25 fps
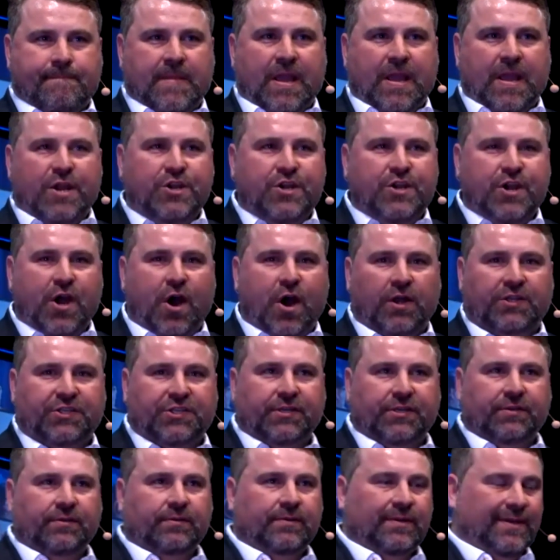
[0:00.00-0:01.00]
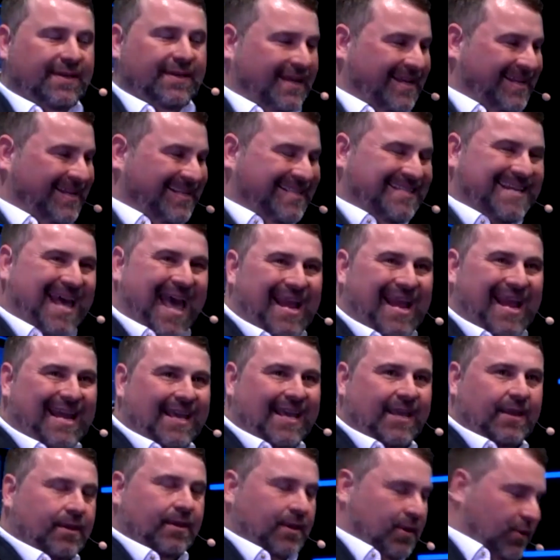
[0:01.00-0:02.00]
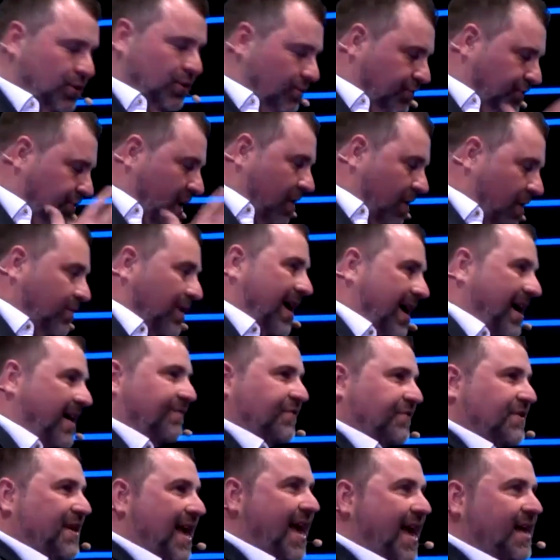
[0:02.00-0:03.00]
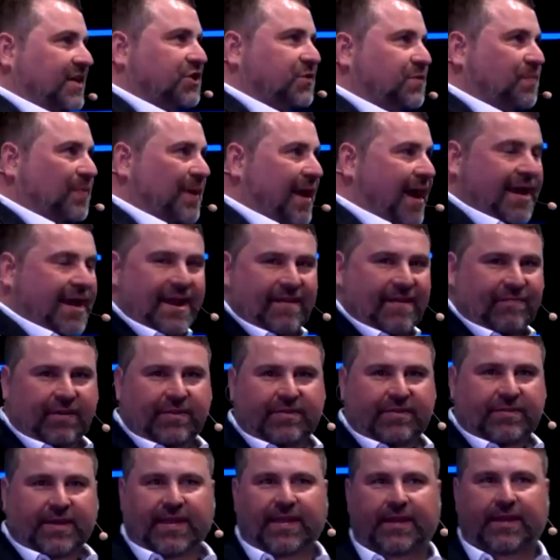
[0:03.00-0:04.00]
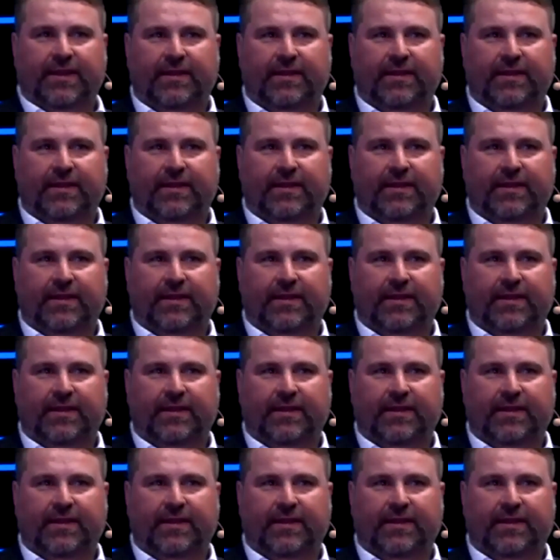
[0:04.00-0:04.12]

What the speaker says: not telling. You don't have to explain everything.